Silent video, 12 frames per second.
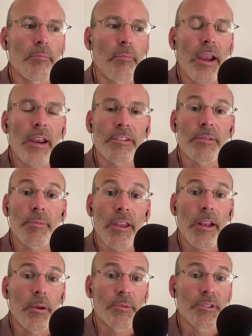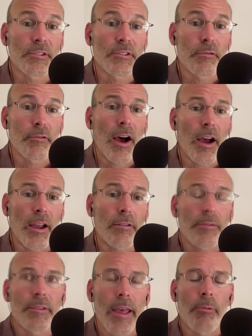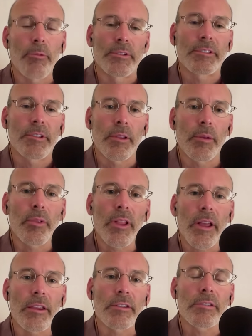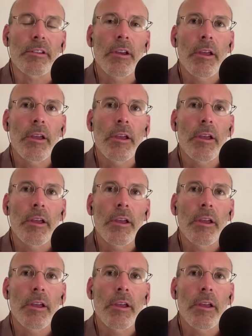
mechanism that helps us survive. That one's still in place.